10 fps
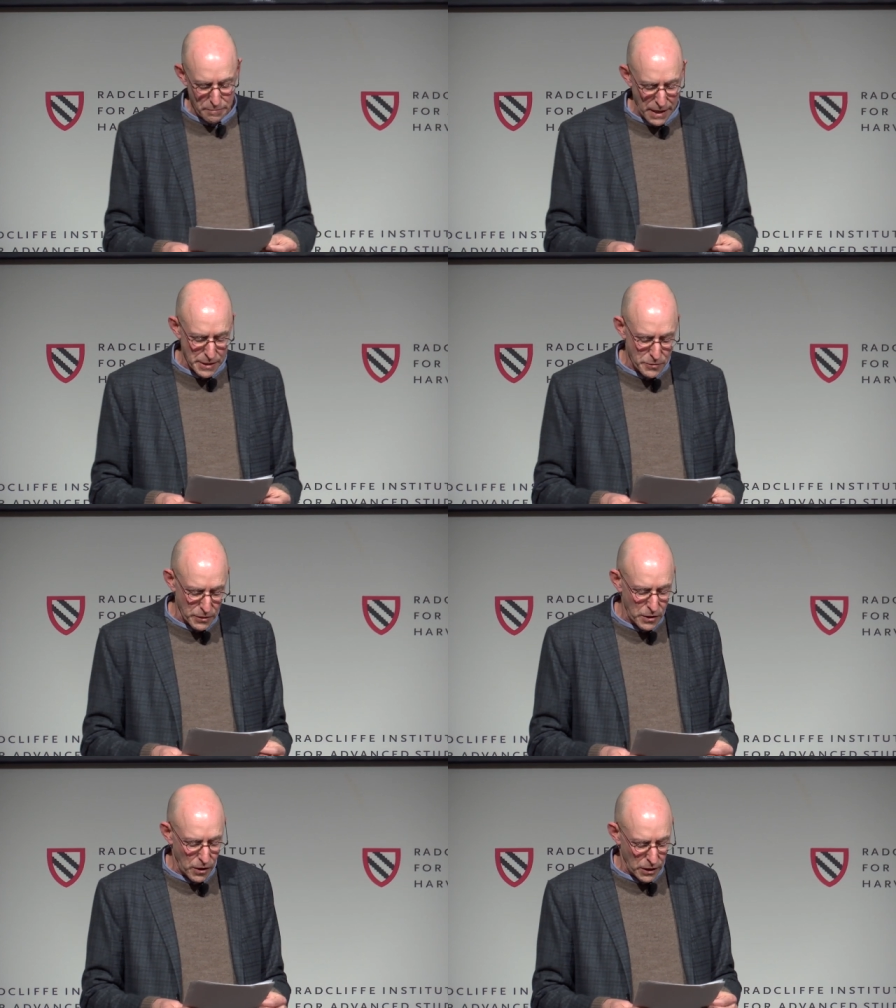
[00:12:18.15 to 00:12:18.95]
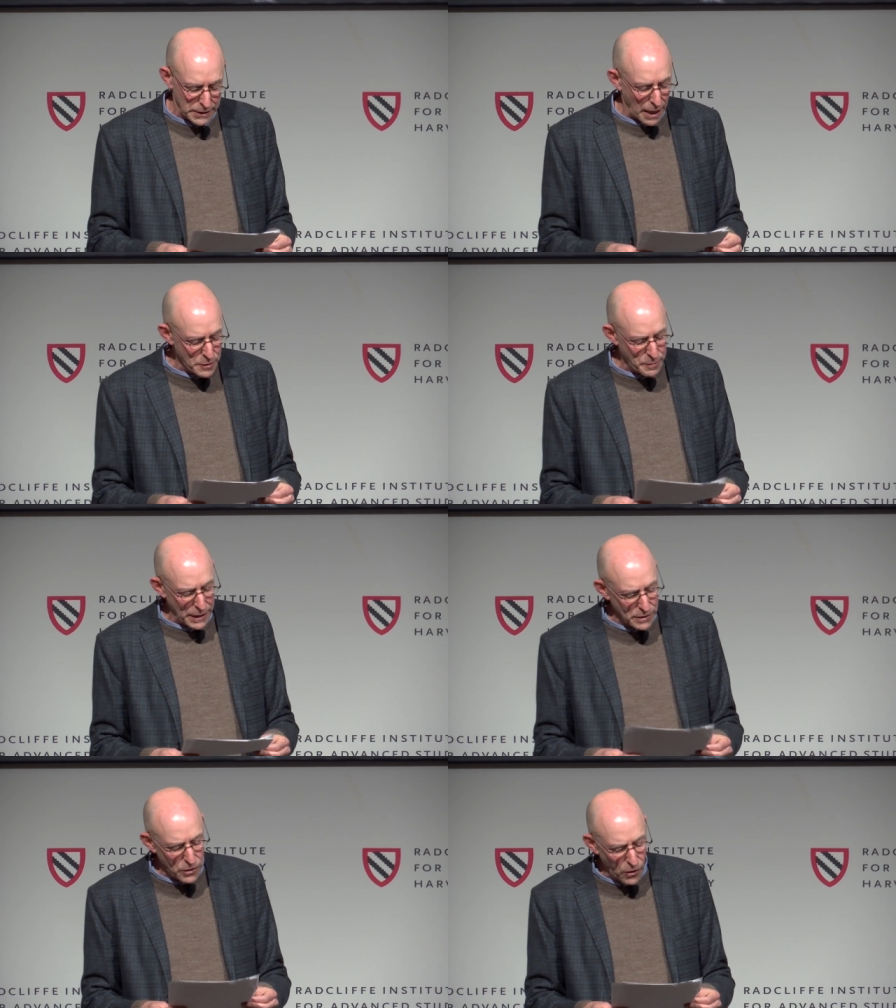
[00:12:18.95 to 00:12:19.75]
Mettes recalled, I was
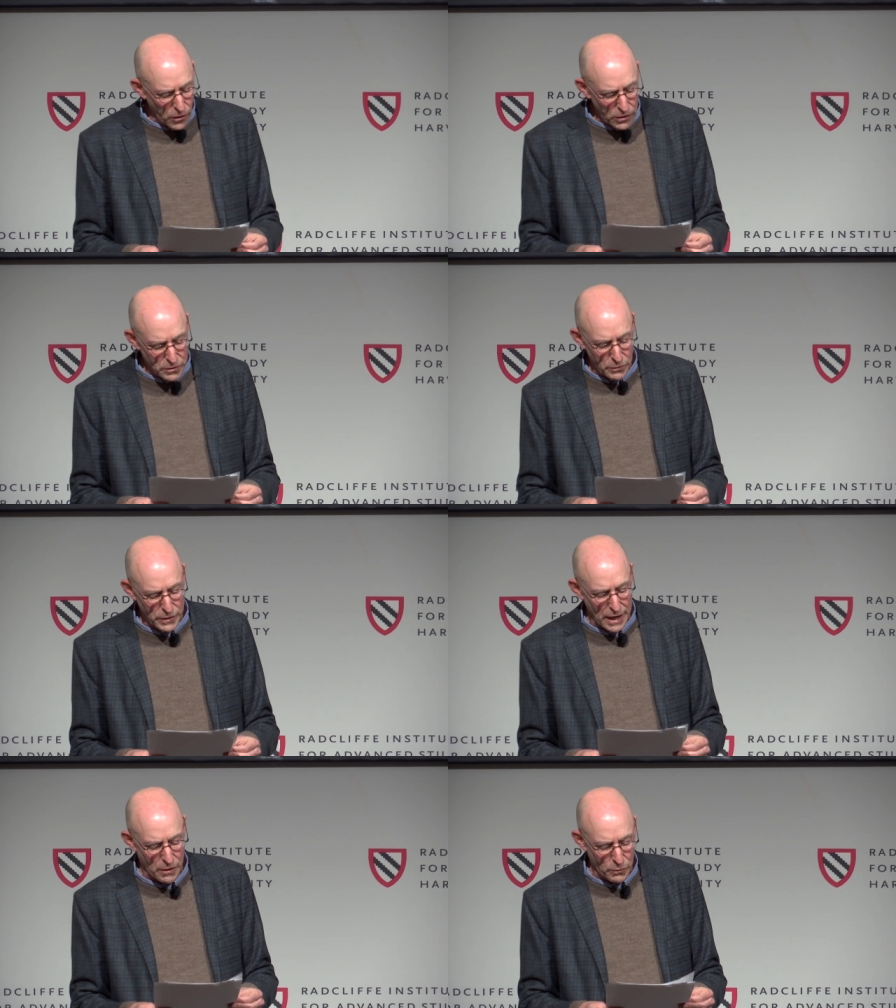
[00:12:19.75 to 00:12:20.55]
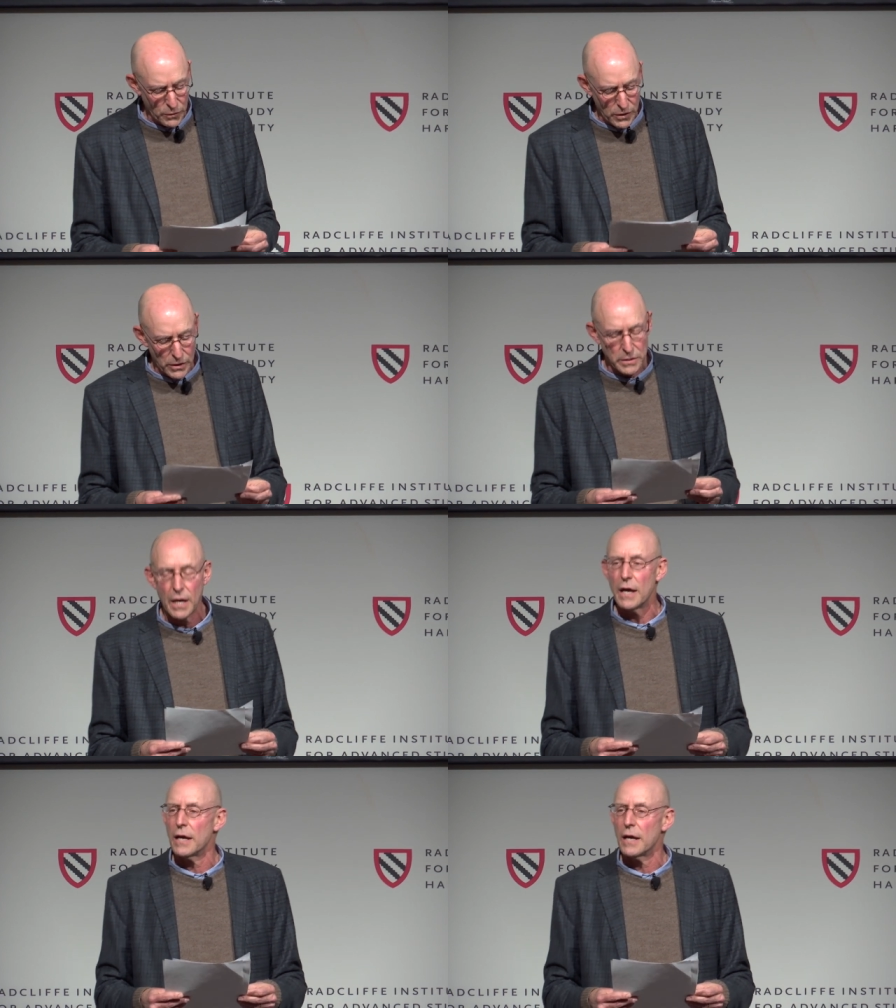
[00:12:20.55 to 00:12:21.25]
being told without words